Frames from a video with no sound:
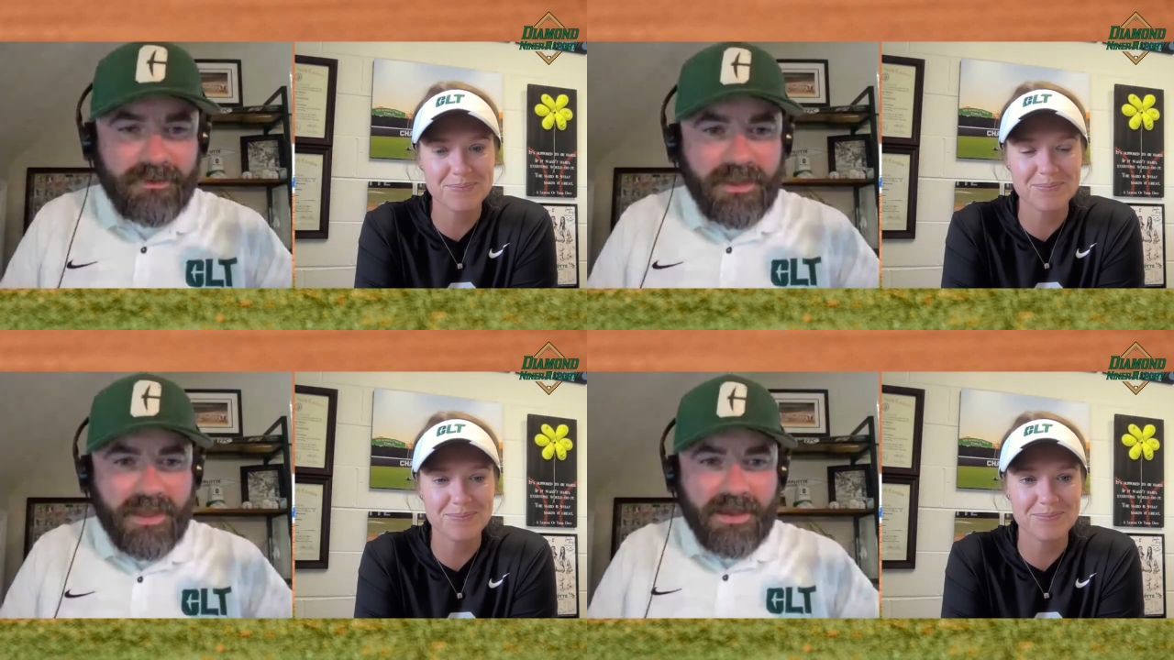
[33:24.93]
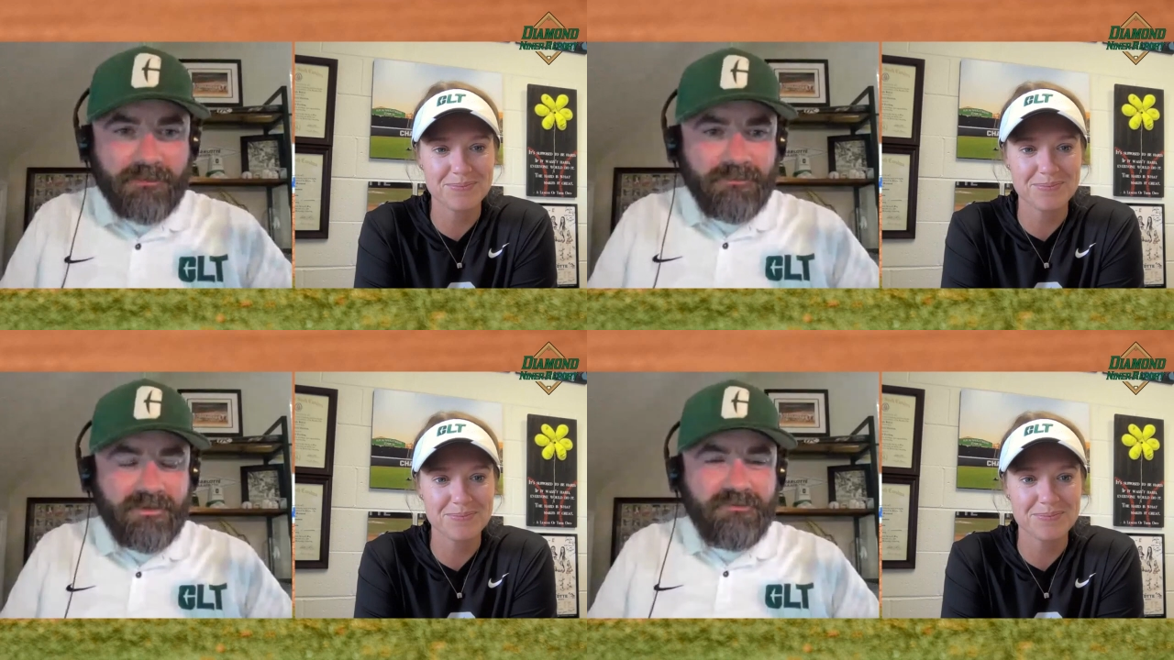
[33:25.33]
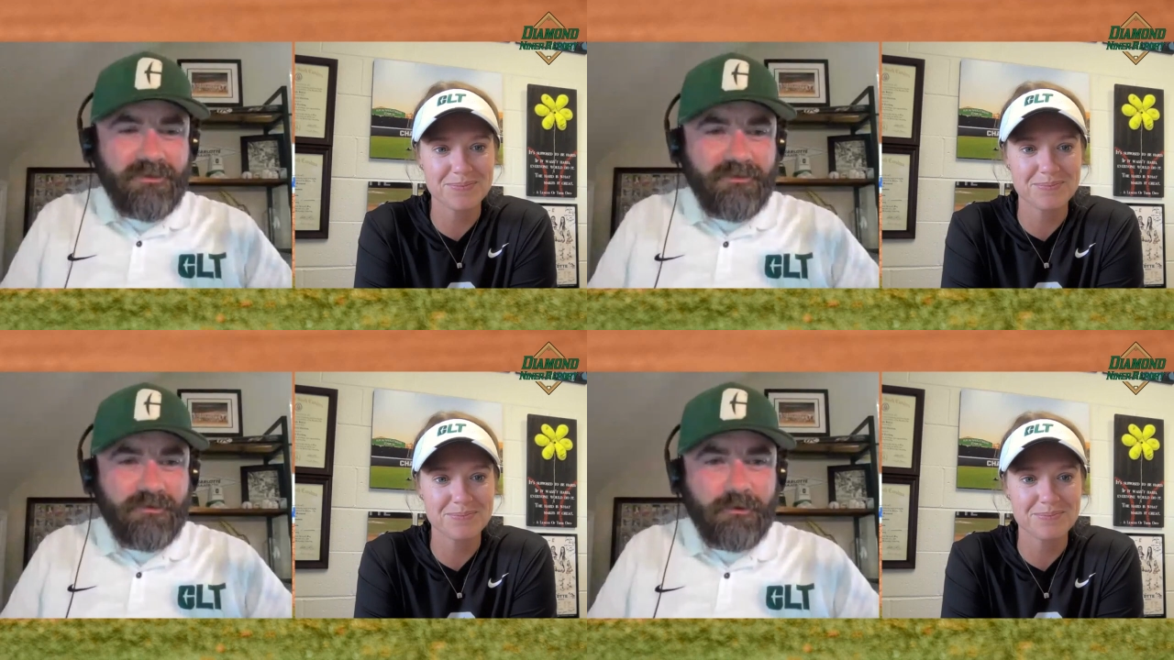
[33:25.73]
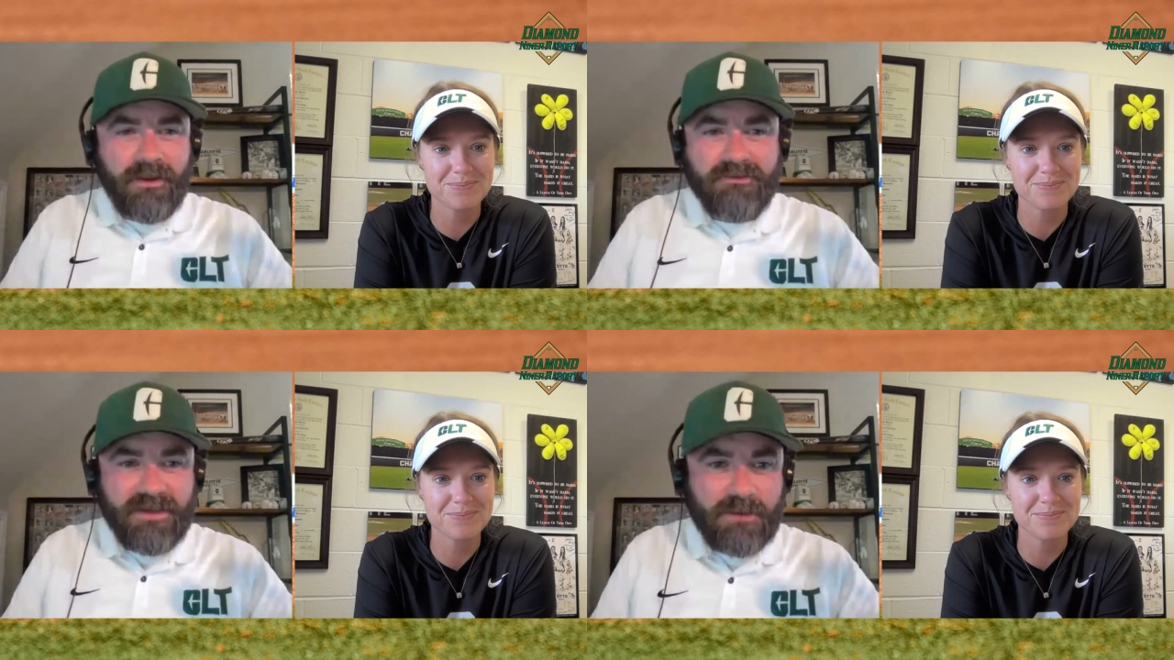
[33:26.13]
Speaker 1: yeah, it's it's a
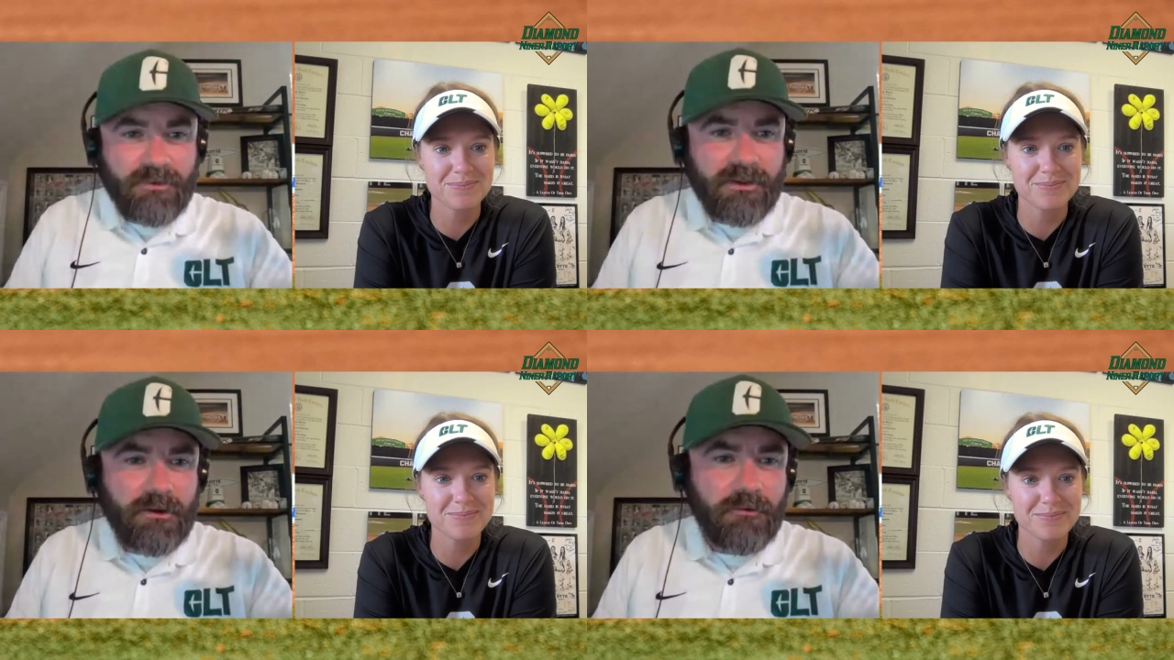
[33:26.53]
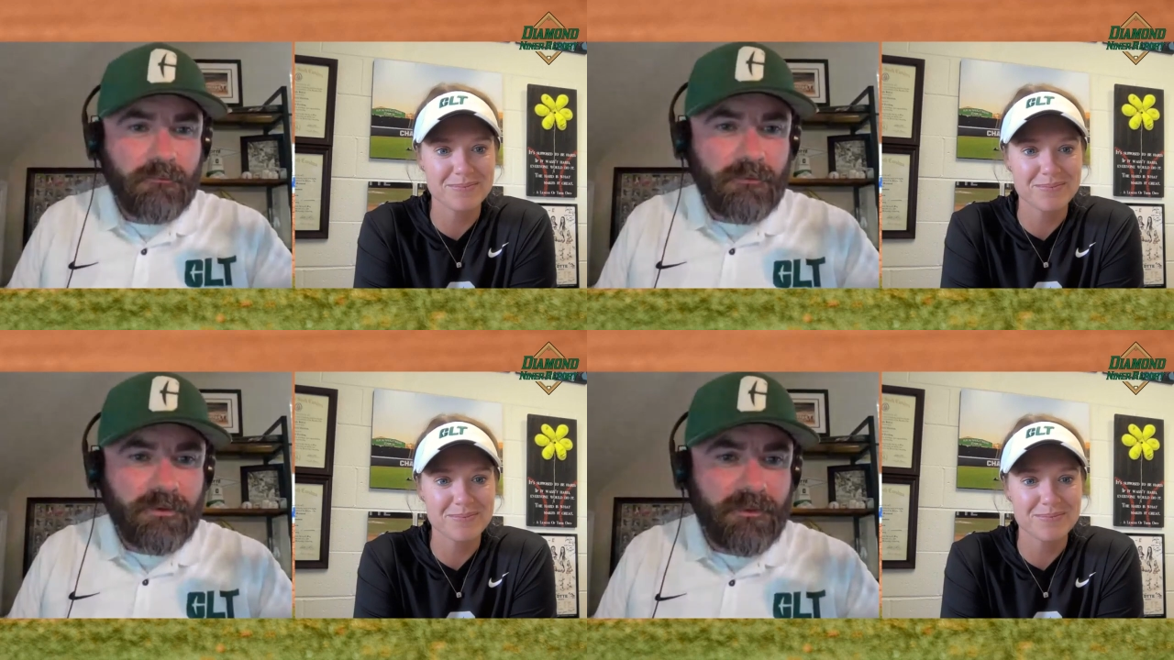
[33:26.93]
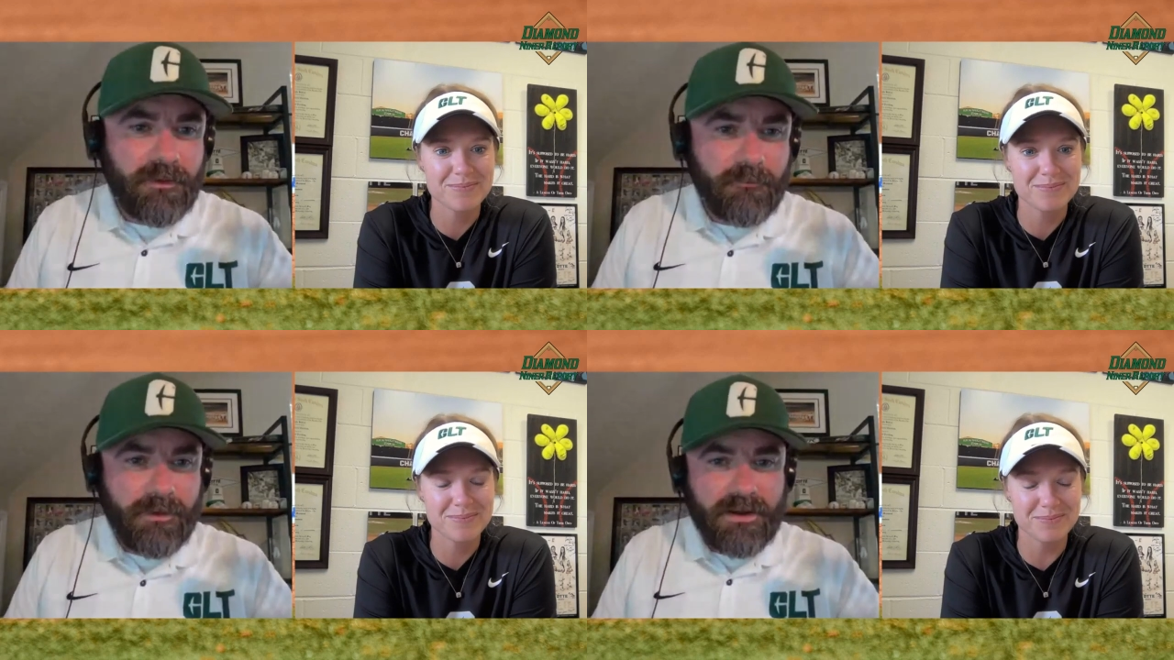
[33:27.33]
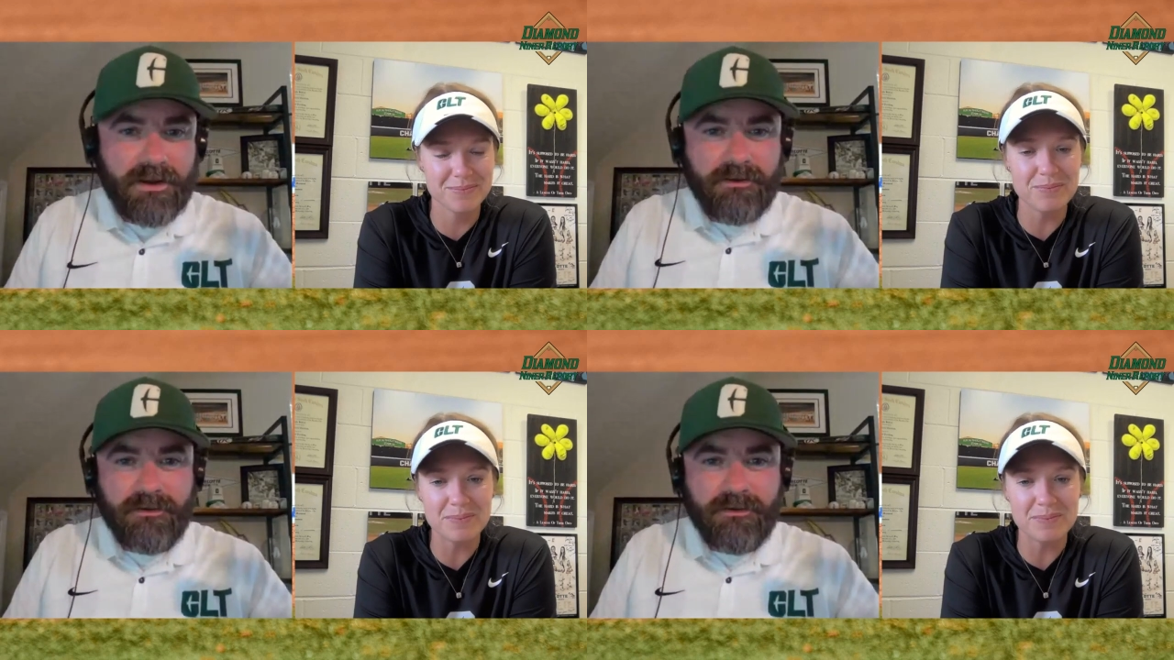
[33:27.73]
great time of year when you think about it